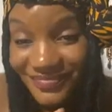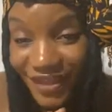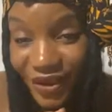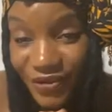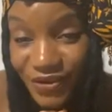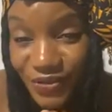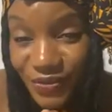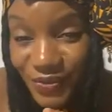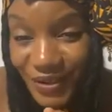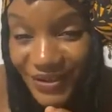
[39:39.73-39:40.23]
Oh,
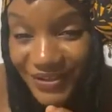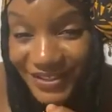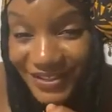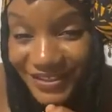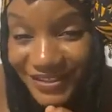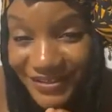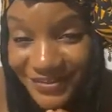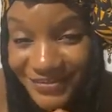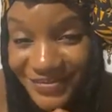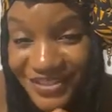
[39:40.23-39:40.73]
you're
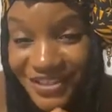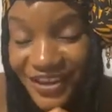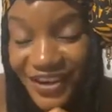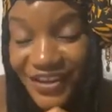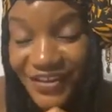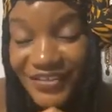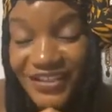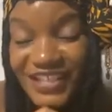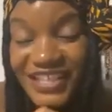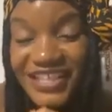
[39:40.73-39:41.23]
welcome,
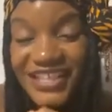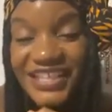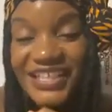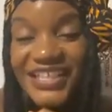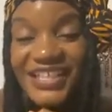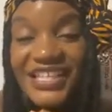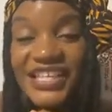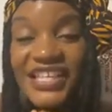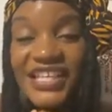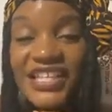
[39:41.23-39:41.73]
Jaharia.
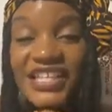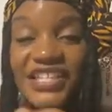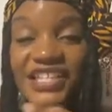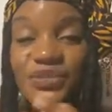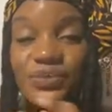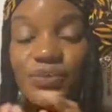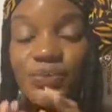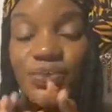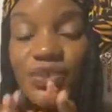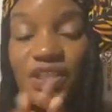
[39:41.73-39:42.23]

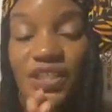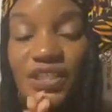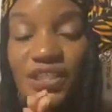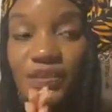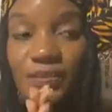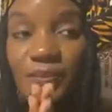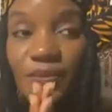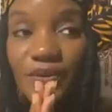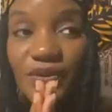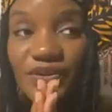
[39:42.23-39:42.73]
It's really
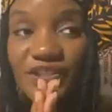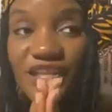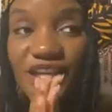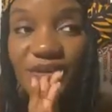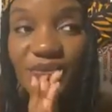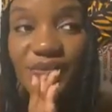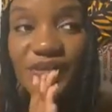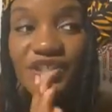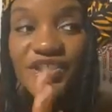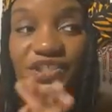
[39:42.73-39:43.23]
important
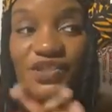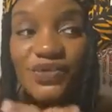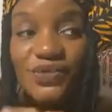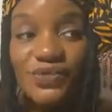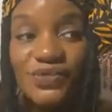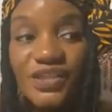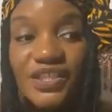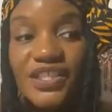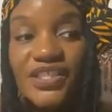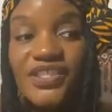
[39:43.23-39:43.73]
that we
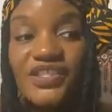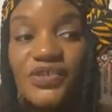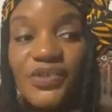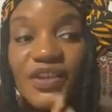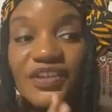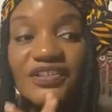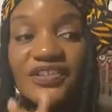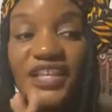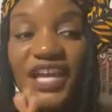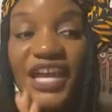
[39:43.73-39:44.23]
tune into
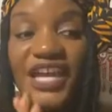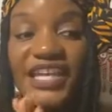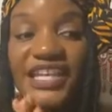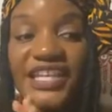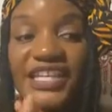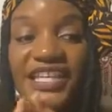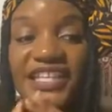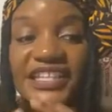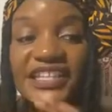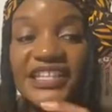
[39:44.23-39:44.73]
our
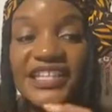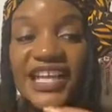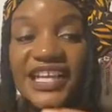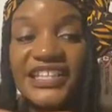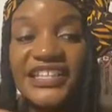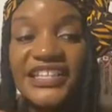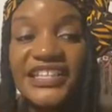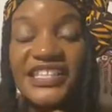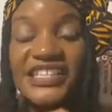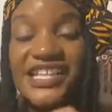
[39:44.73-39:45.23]
diet and
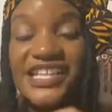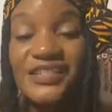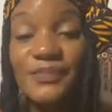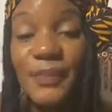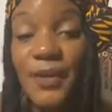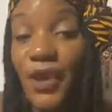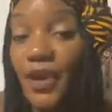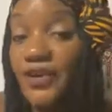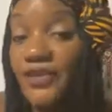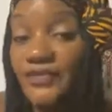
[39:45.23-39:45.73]
like, because that's
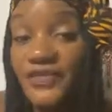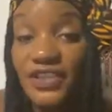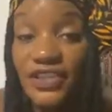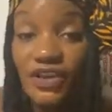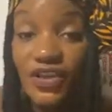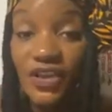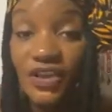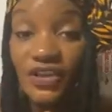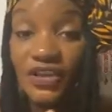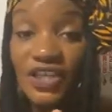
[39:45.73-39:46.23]
part of it,
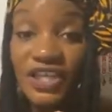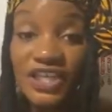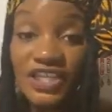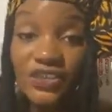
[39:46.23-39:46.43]
y'all.